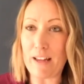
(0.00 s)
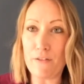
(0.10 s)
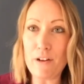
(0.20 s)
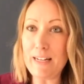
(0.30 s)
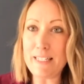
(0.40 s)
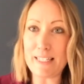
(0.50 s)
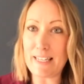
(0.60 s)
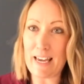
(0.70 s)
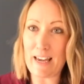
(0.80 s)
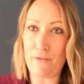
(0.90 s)
If you listen
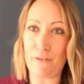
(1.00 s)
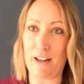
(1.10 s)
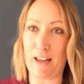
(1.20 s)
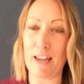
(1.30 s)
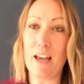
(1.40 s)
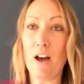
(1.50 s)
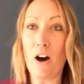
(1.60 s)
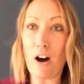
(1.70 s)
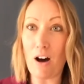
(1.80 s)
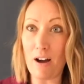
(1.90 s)
carefully,
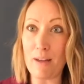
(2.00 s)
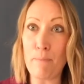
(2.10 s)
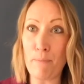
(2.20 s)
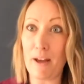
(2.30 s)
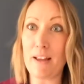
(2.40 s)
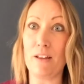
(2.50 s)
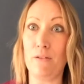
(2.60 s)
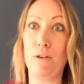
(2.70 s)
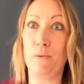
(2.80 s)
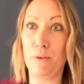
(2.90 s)
I bet
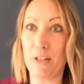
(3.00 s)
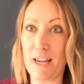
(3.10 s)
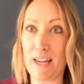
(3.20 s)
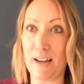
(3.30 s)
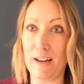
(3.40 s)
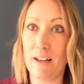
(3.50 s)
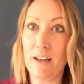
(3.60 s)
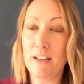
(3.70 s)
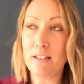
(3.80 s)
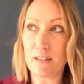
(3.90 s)
you will hear
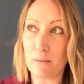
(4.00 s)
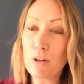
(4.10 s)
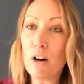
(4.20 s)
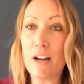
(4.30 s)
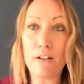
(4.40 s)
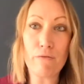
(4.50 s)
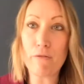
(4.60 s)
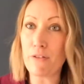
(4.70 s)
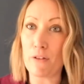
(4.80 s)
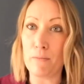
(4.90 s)
some kind of
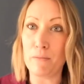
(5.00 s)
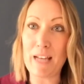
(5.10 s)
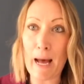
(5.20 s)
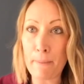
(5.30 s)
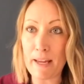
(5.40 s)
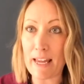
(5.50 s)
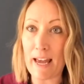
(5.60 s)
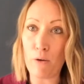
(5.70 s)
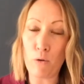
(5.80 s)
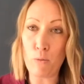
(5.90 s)
rhythm tapping
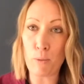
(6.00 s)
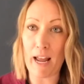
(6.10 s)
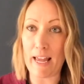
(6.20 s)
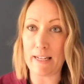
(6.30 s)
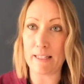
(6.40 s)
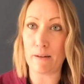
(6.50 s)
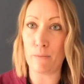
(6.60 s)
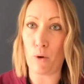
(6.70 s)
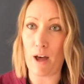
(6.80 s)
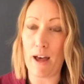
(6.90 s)
out or playing
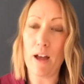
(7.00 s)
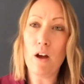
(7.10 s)
somewhere,